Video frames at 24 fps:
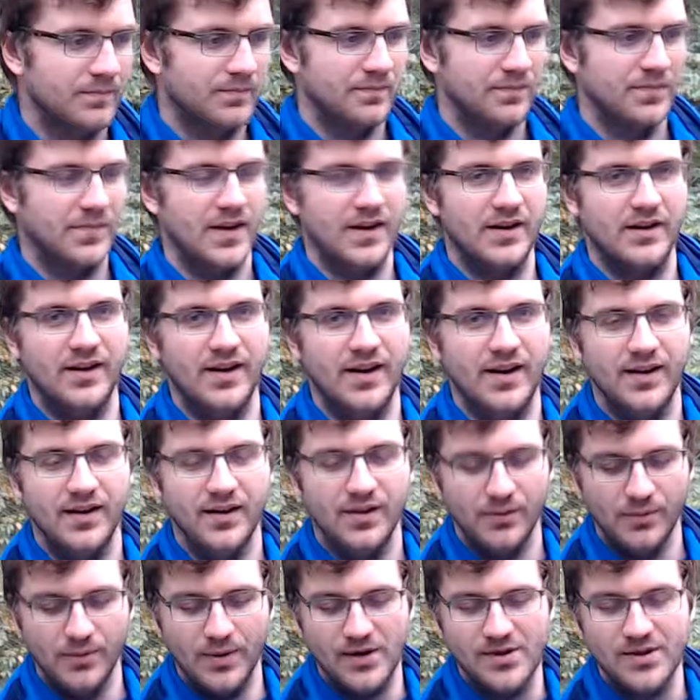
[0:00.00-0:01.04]
All right,
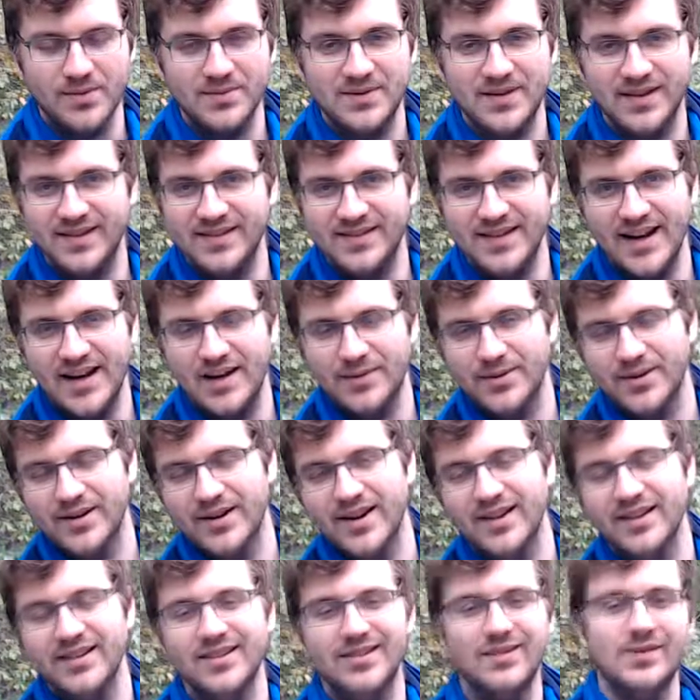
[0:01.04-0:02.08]
welcome to the Danimal
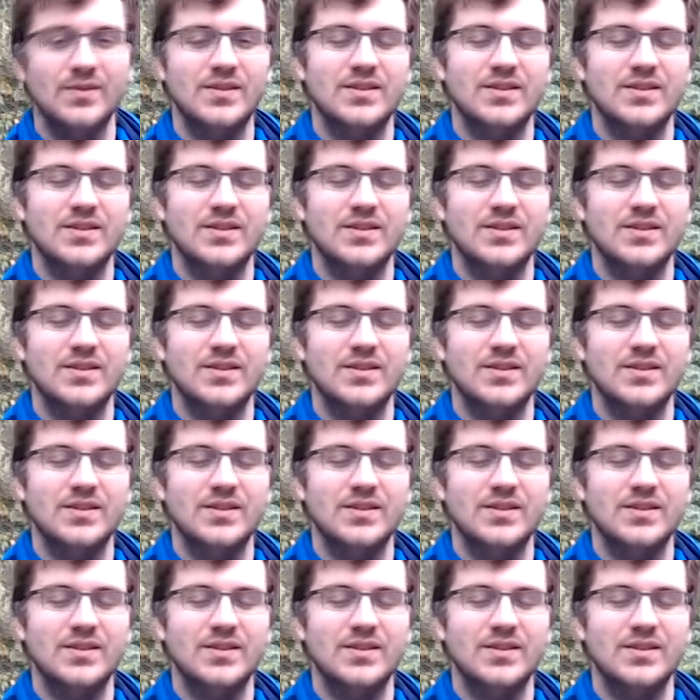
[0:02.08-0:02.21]
Kingdom.